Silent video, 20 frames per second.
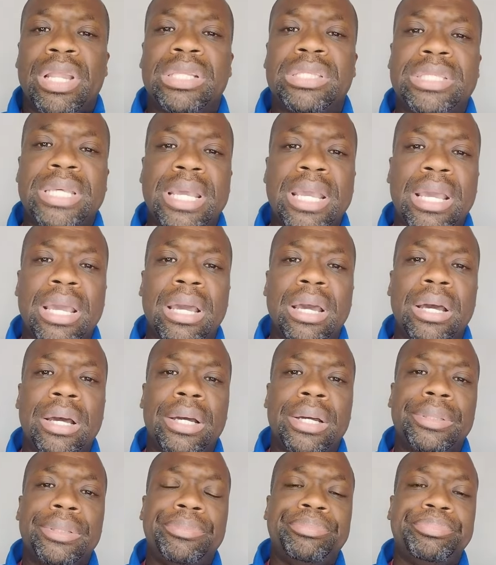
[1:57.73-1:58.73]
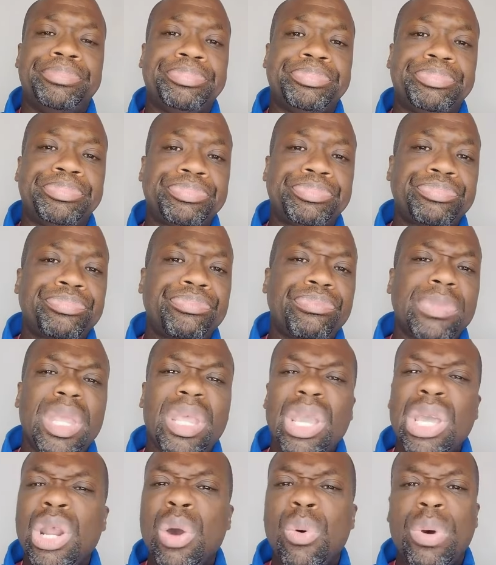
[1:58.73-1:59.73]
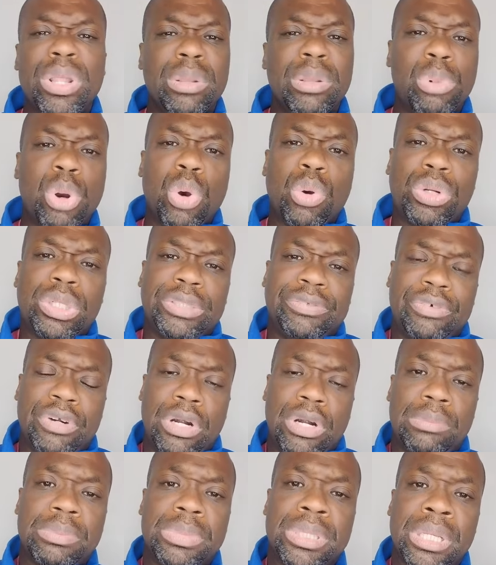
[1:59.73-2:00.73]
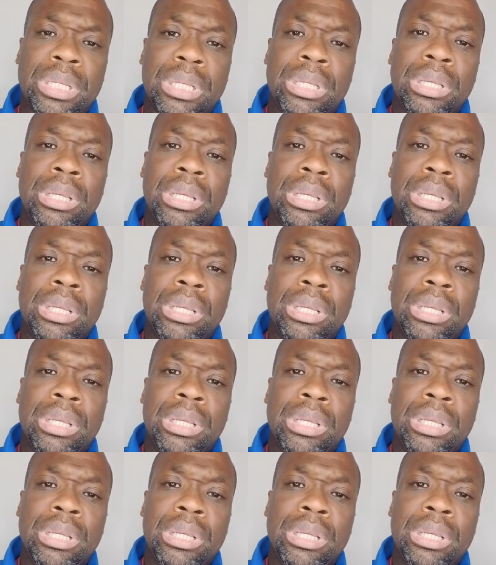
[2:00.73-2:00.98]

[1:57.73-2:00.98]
let's say, um, you know, one of the brokerage firms,